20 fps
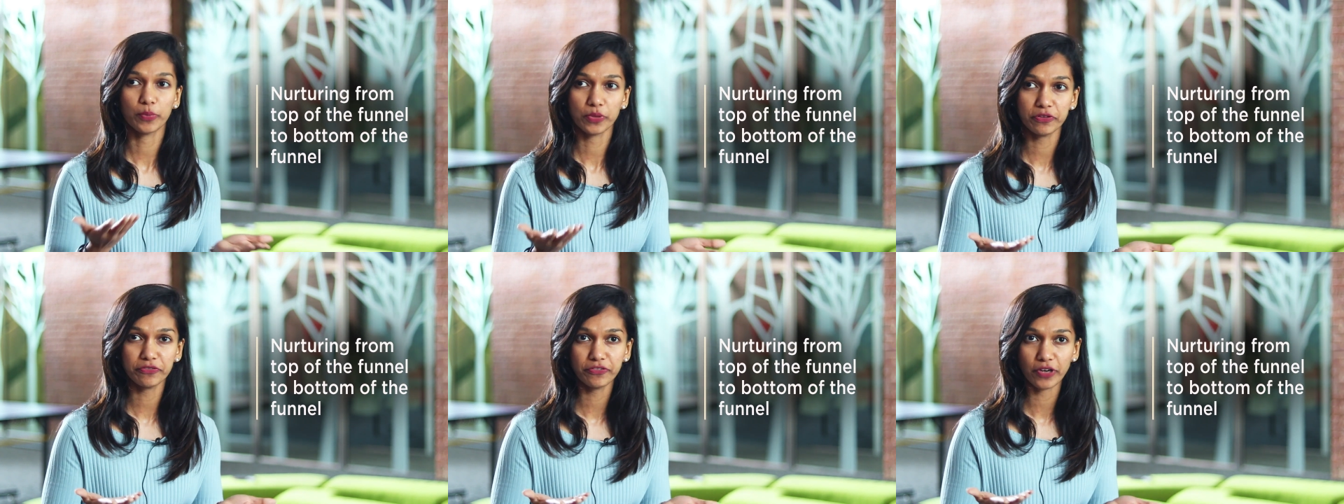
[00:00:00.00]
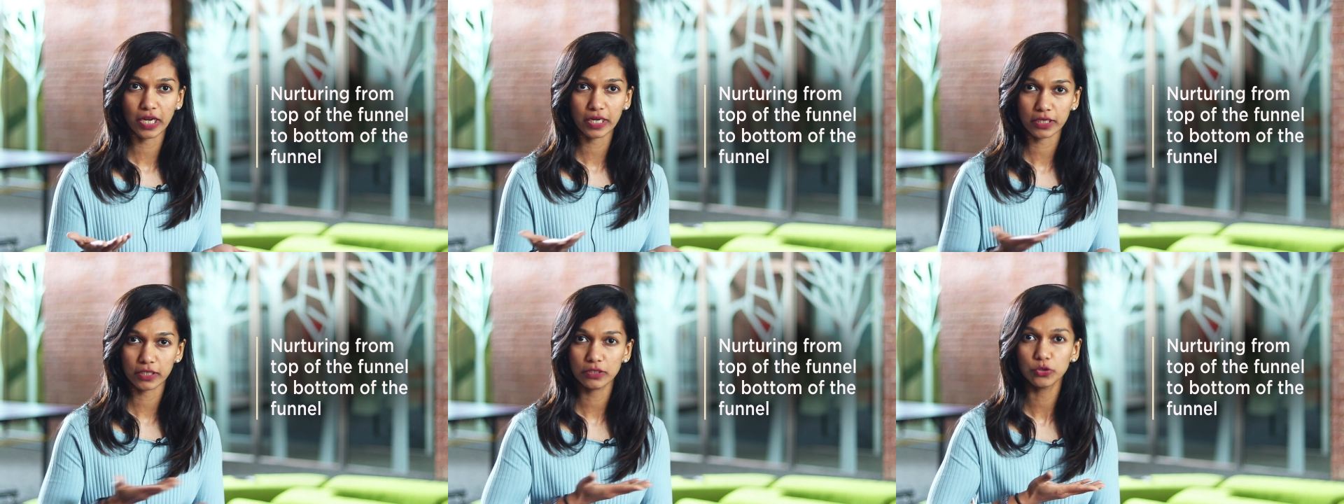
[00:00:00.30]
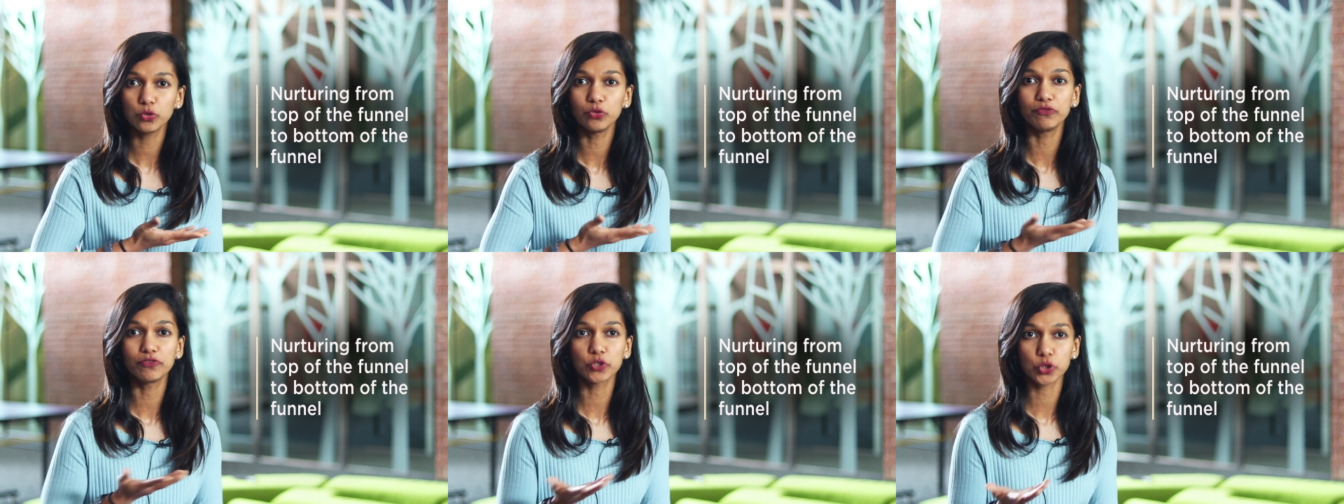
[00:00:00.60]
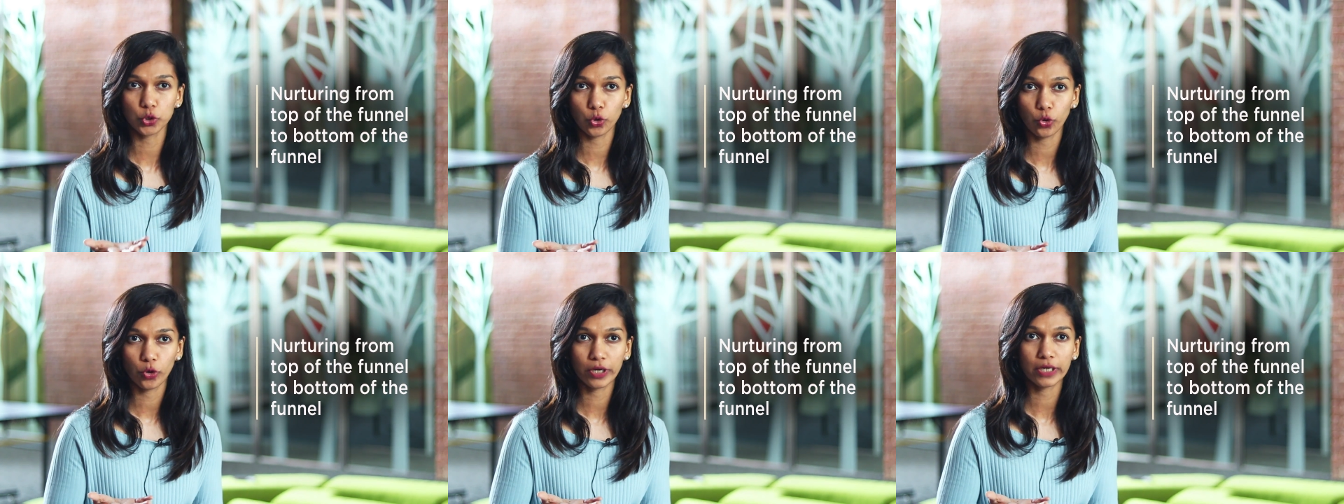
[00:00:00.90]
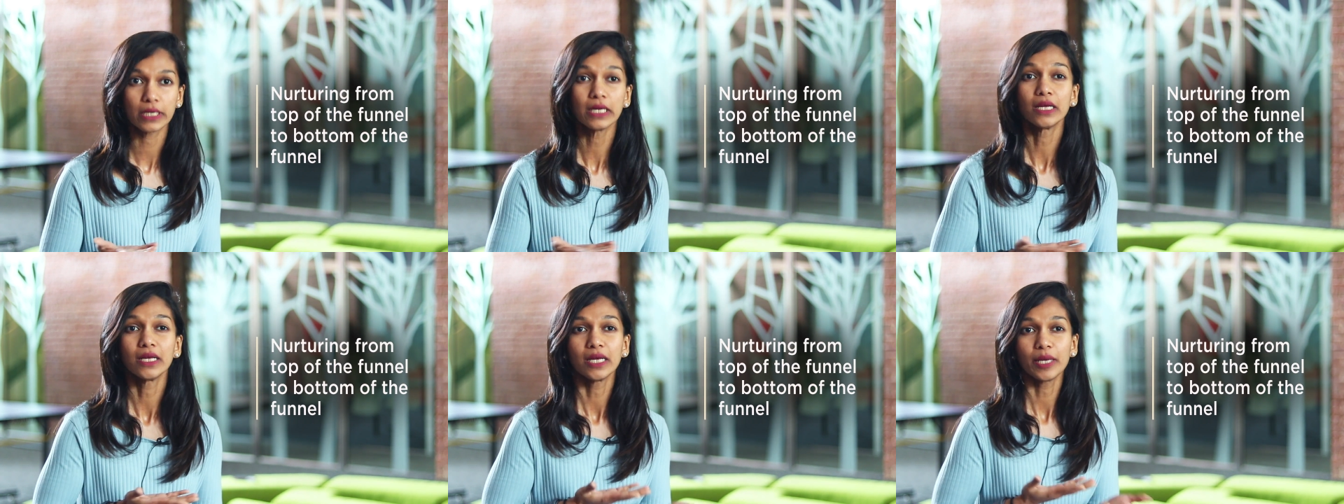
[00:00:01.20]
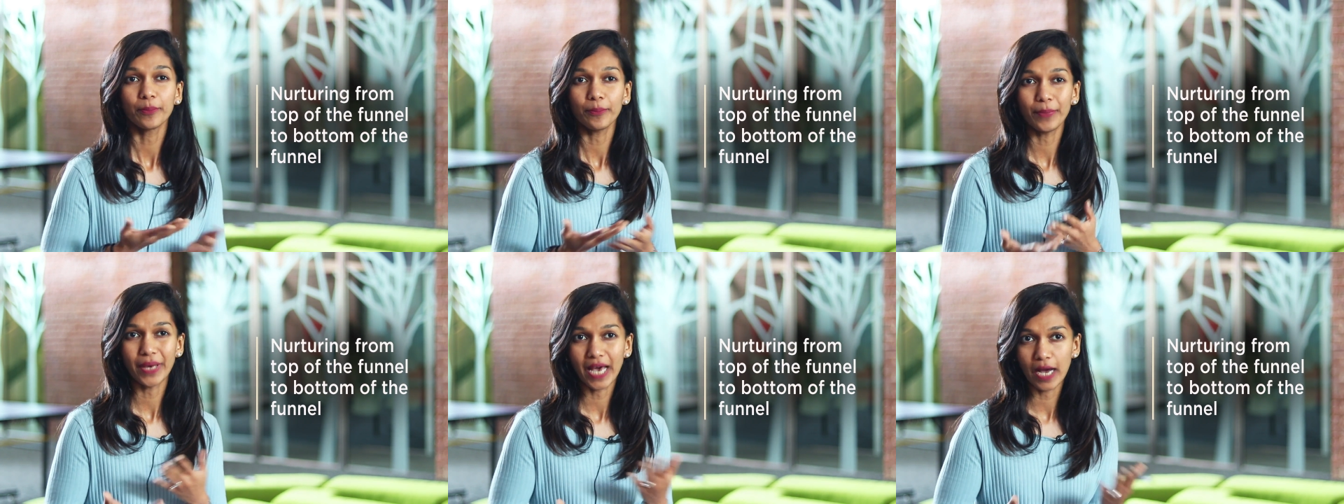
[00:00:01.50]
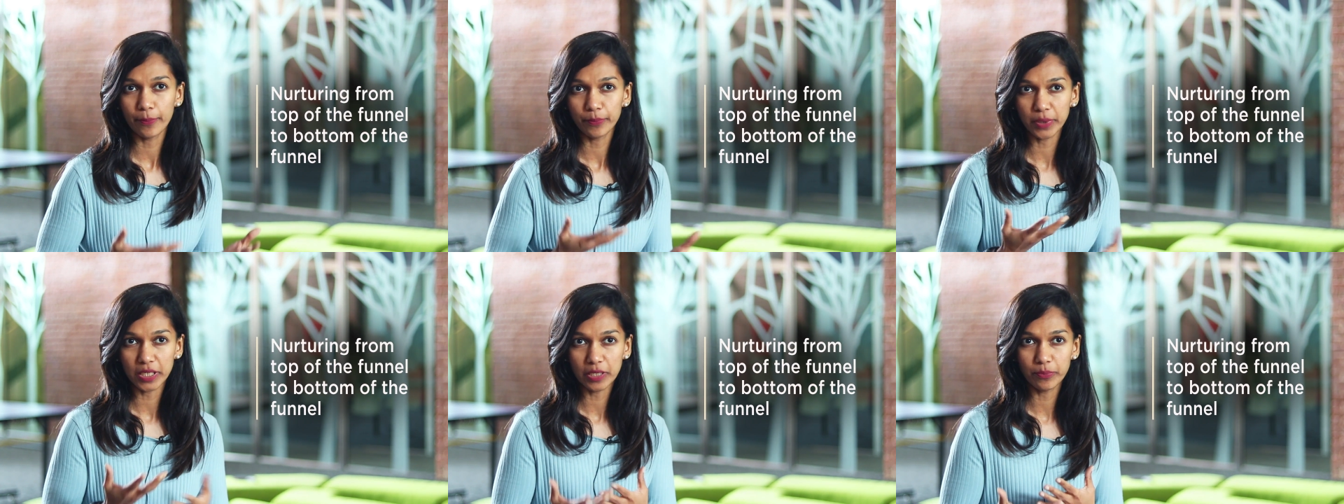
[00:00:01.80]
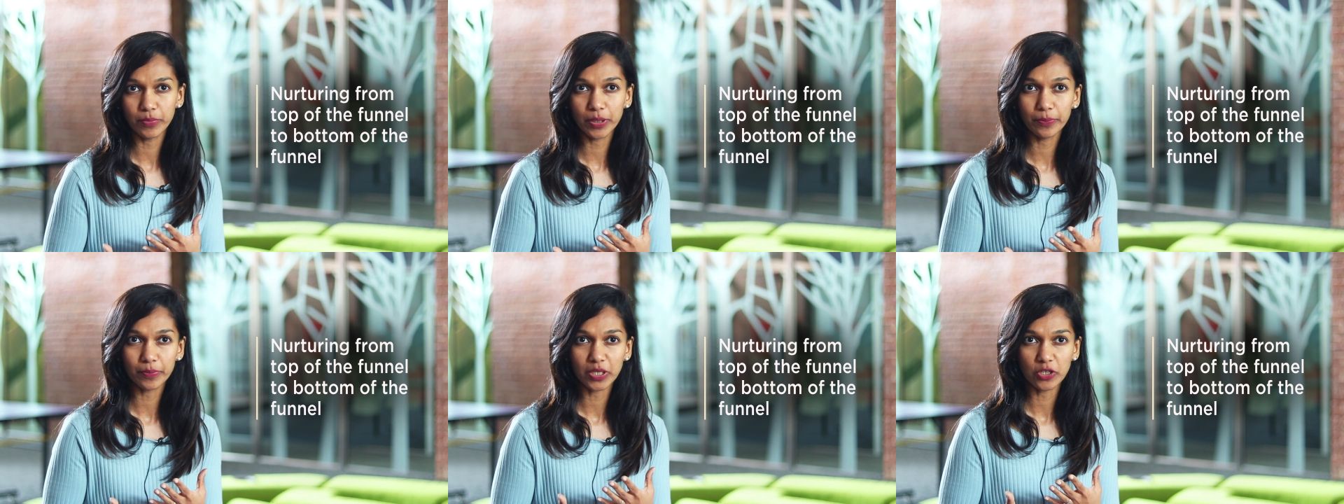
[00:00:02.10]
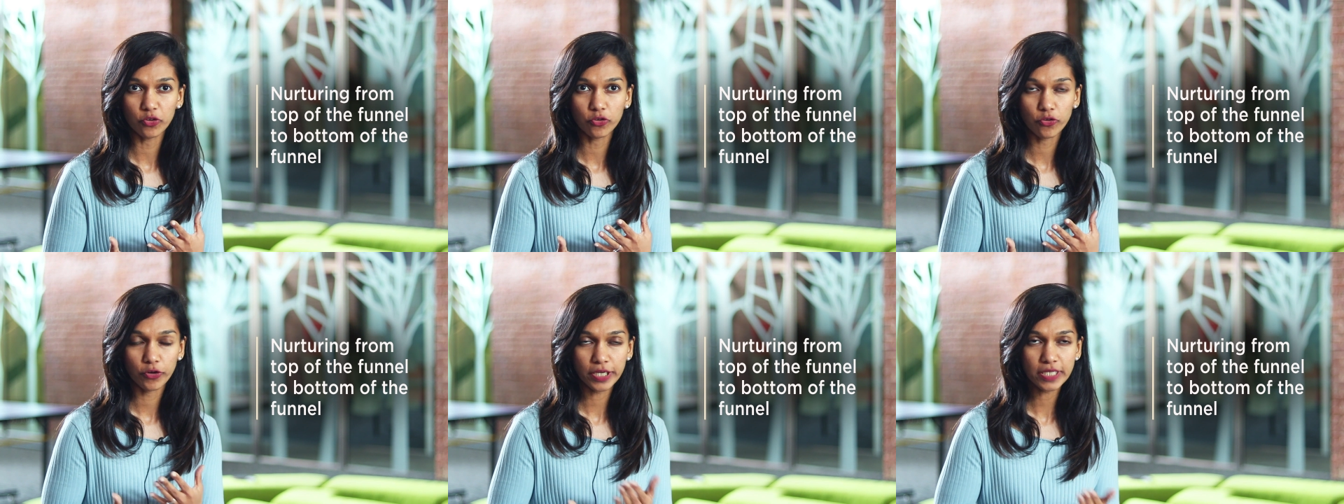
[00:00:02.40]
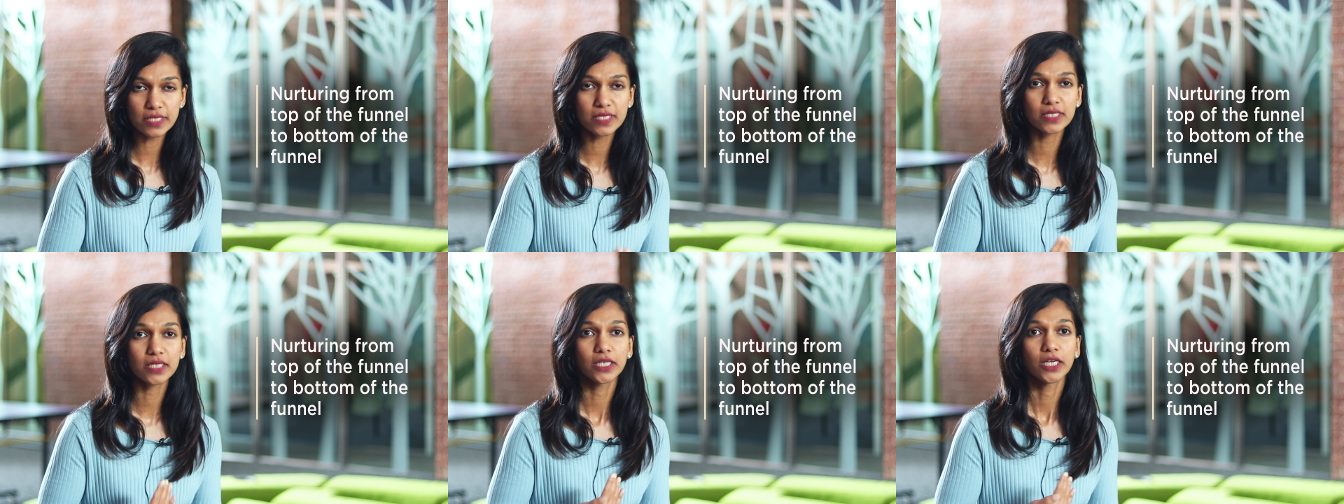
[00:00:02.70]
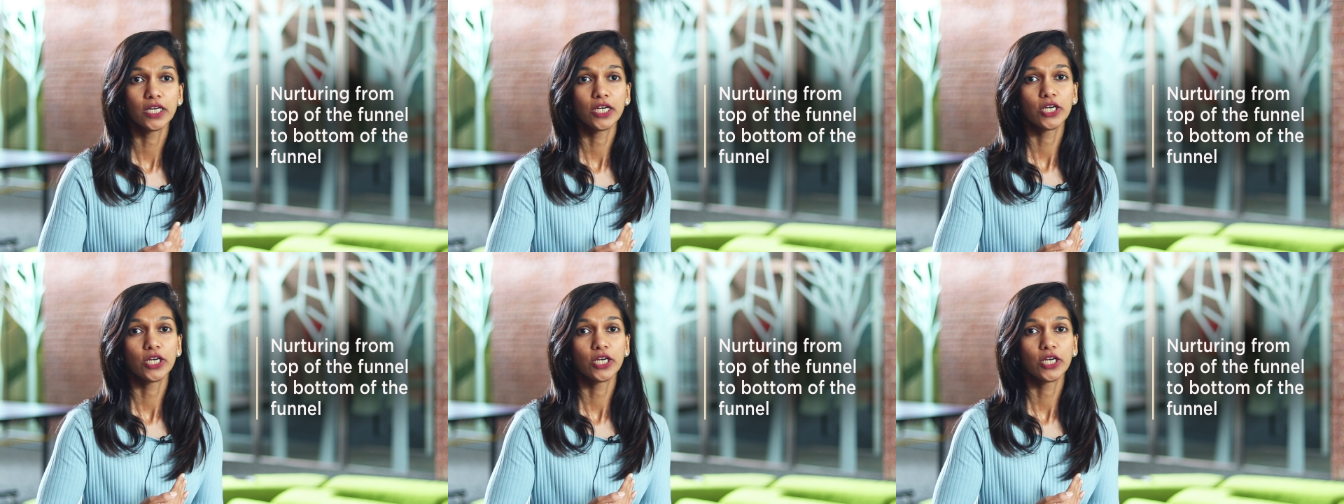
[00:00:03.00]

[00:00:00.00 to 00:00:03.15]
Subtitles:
of the funnel who've shown bare minimum interest